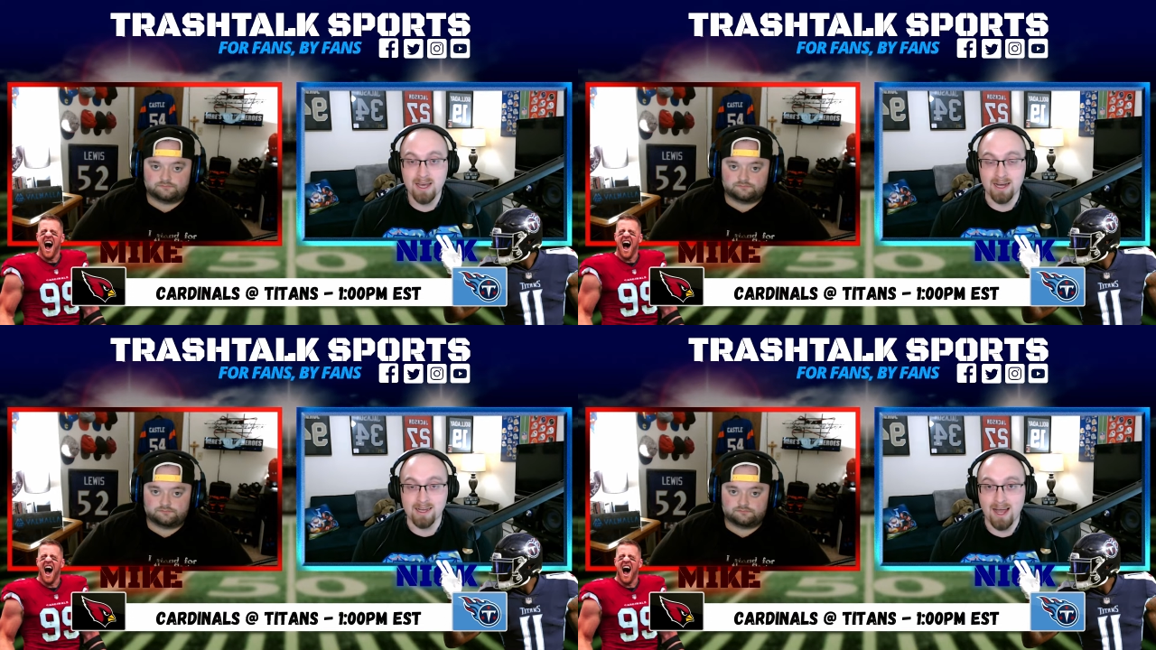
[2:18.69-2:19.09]

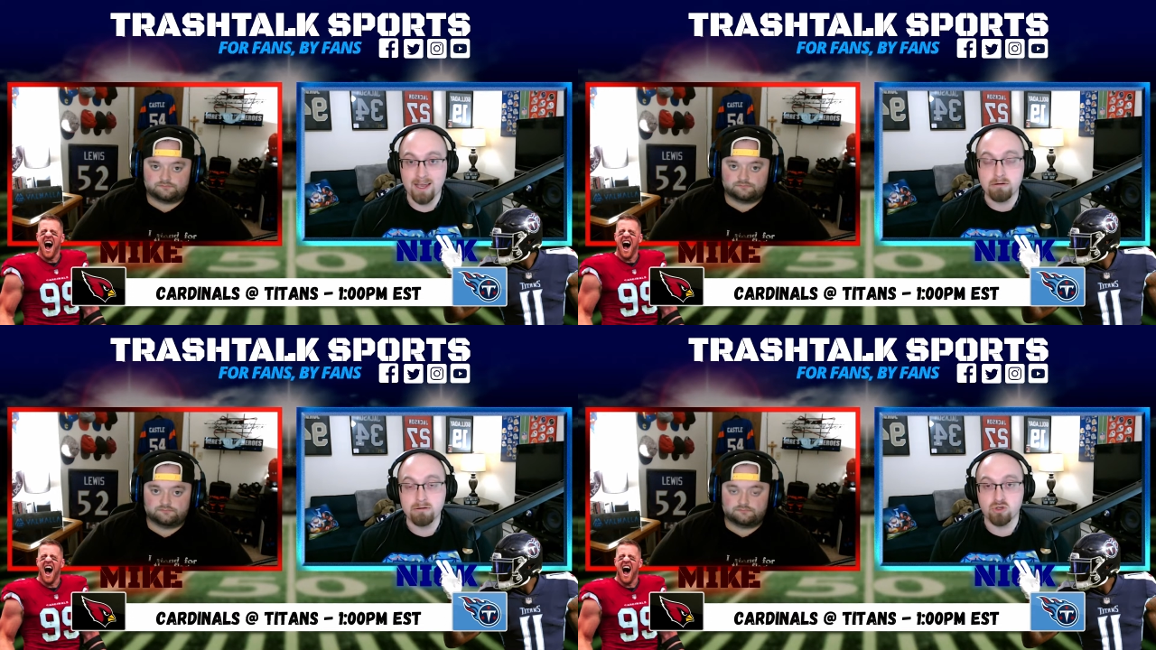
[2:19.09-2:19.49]
Speaker 1: a
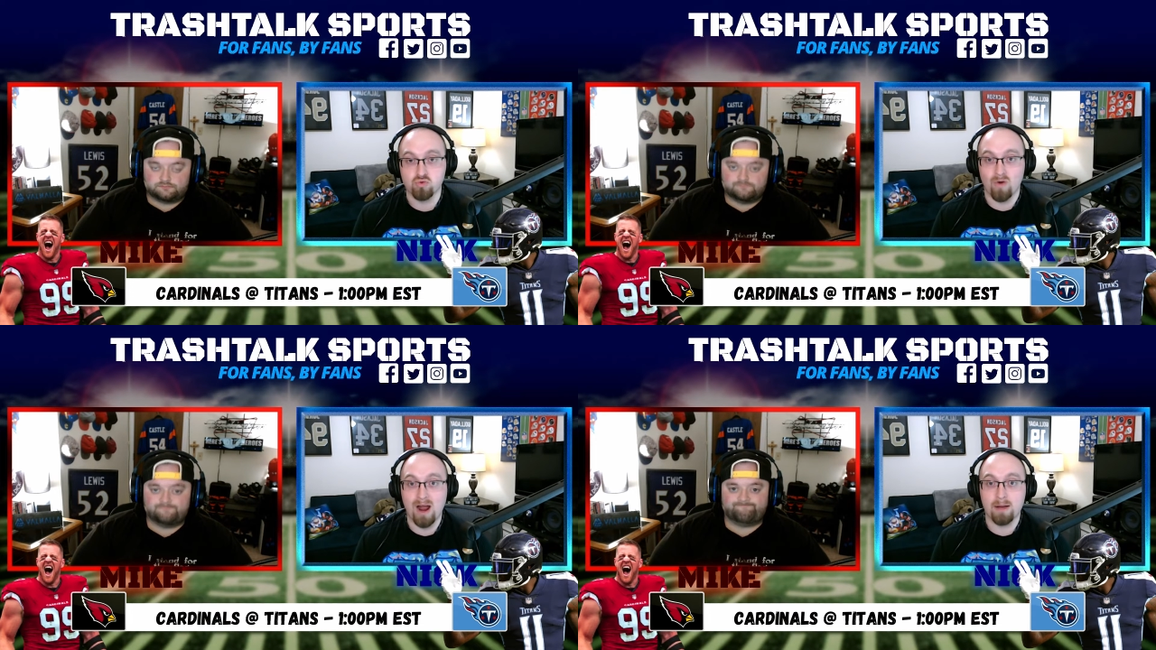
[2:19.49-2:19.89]
guy who
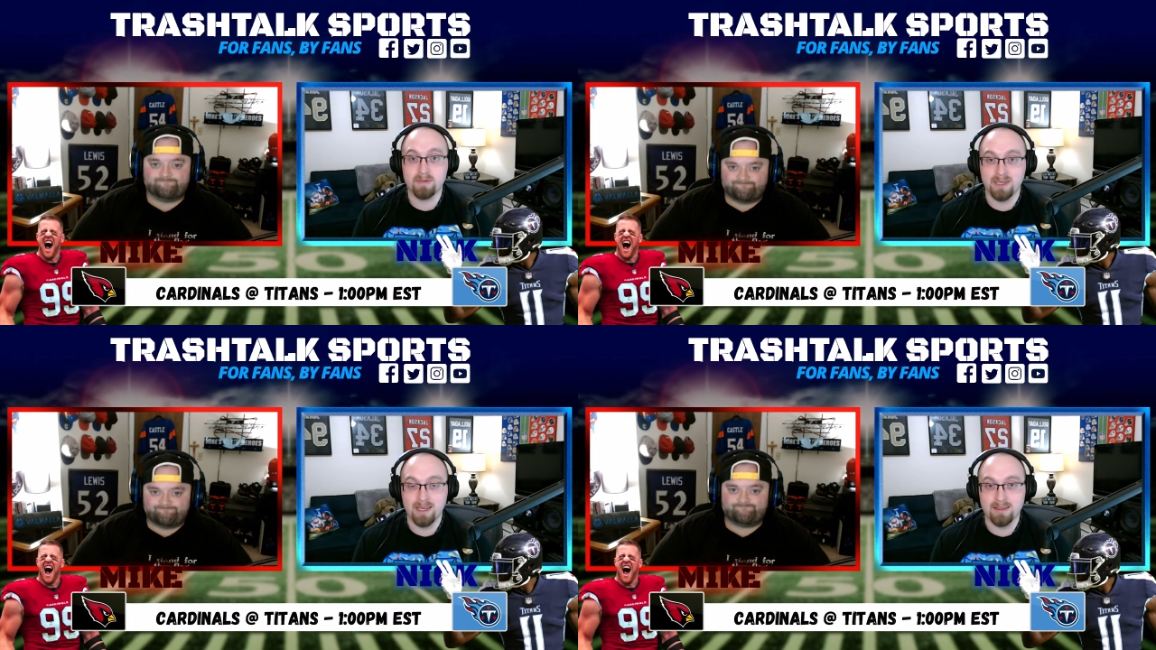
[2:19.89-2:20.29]

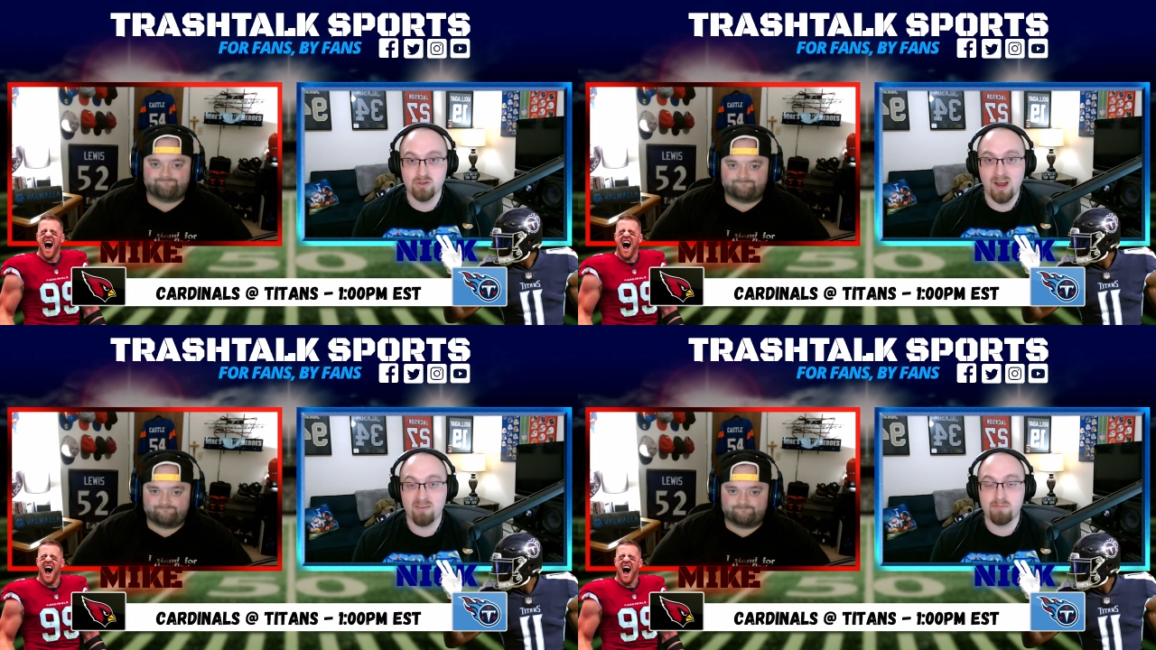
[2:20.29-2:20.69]
dropped in the
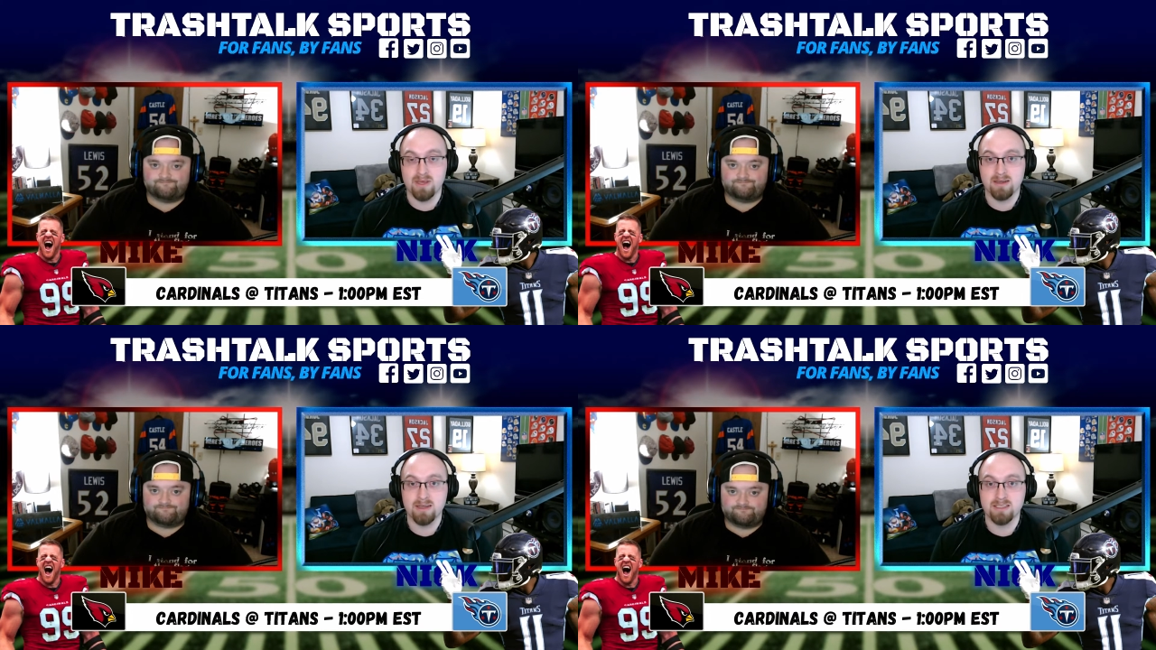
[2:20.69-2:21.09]
draft
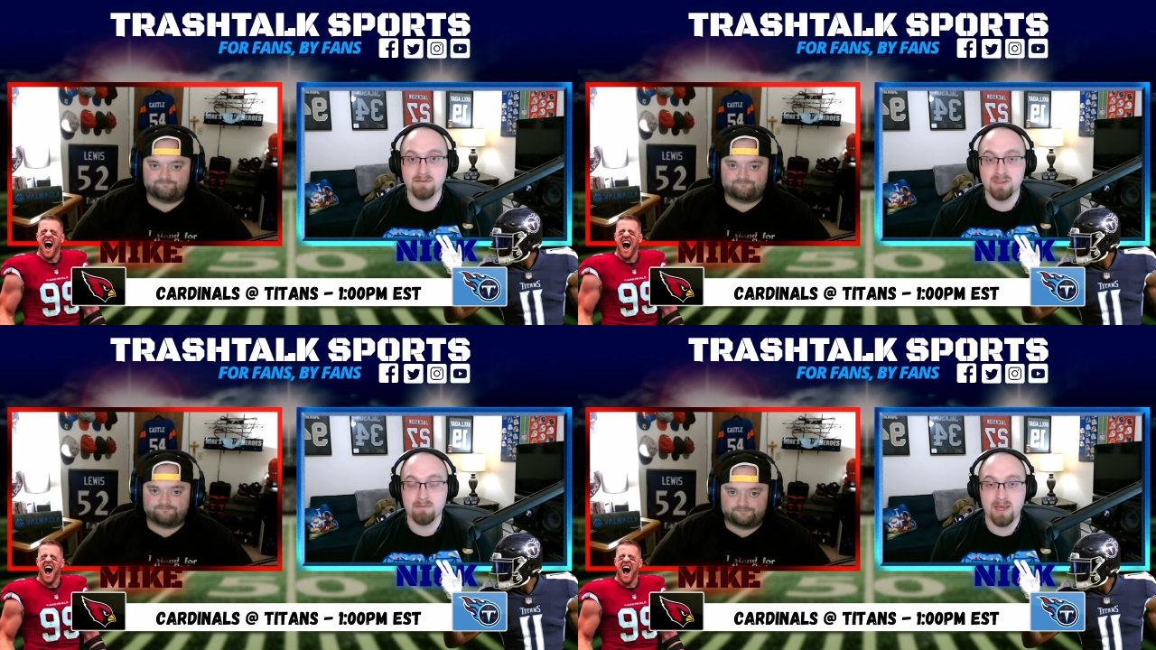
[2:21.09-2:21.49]
because
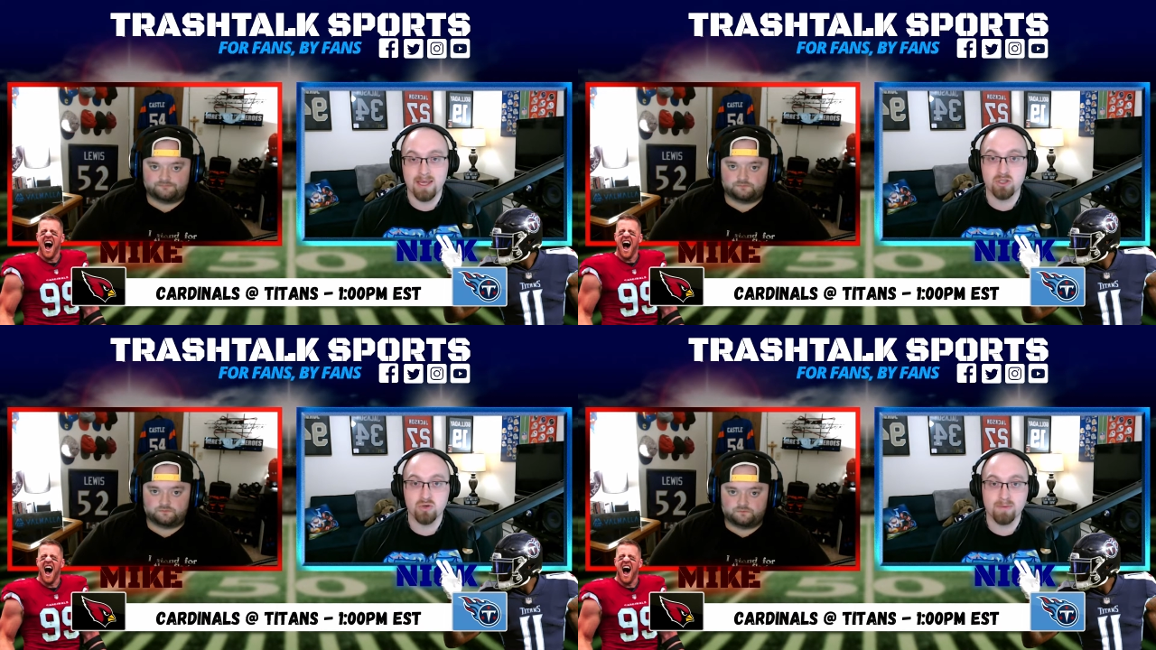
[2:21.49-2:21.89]
of some
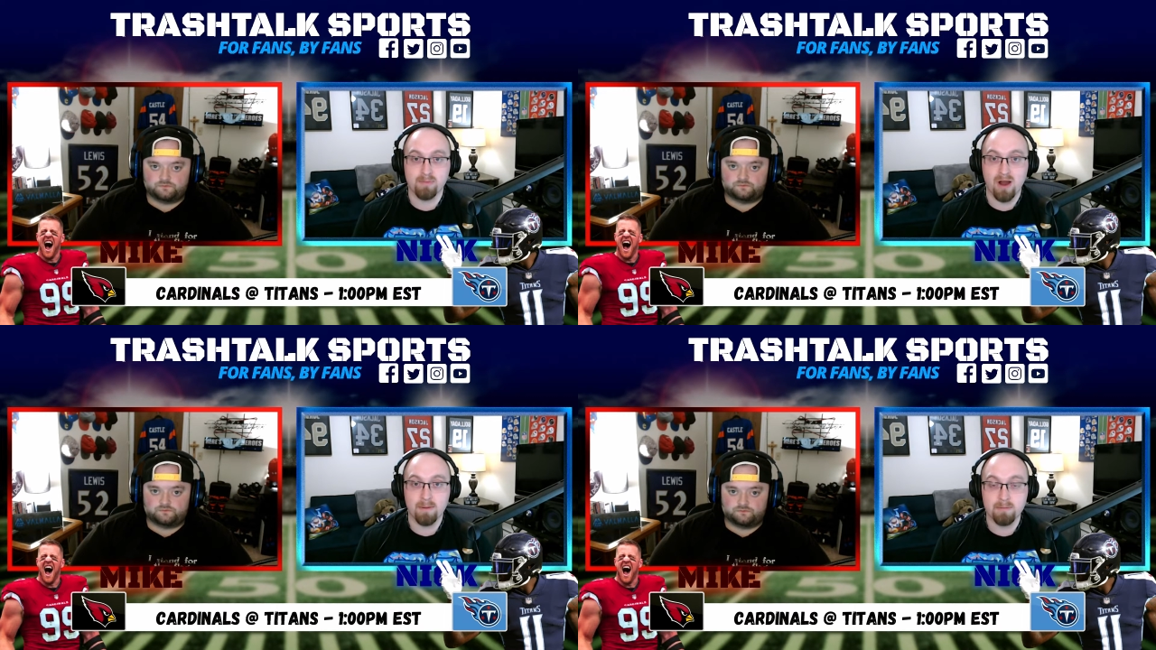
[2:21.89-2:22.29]
injury
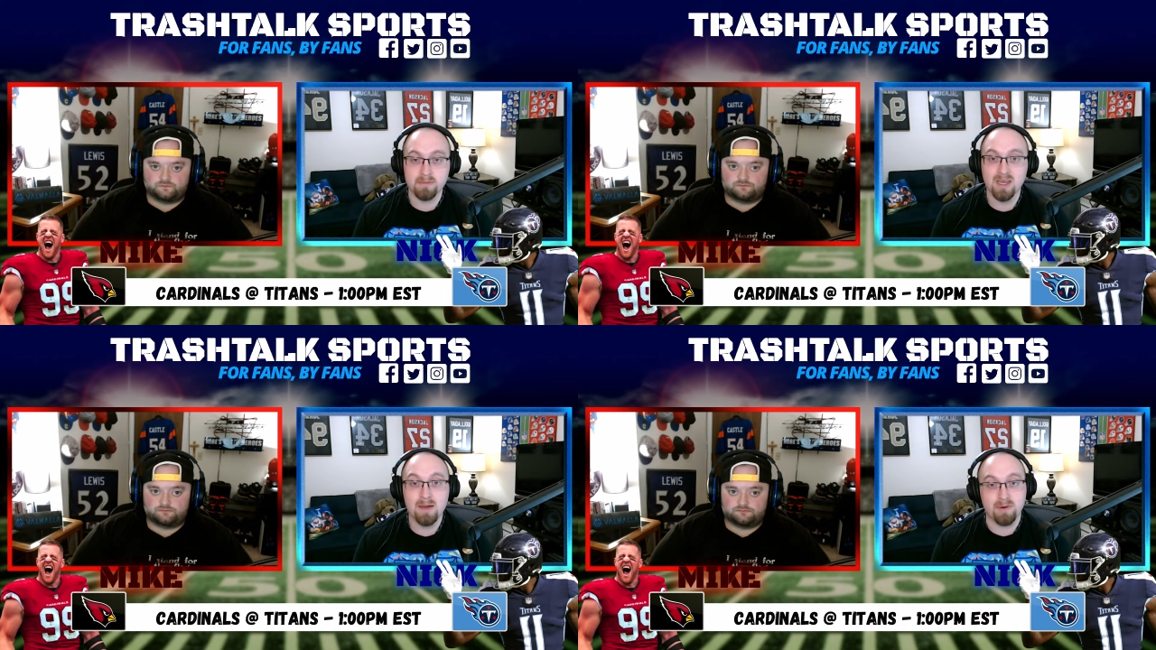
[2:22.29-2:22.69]
problems,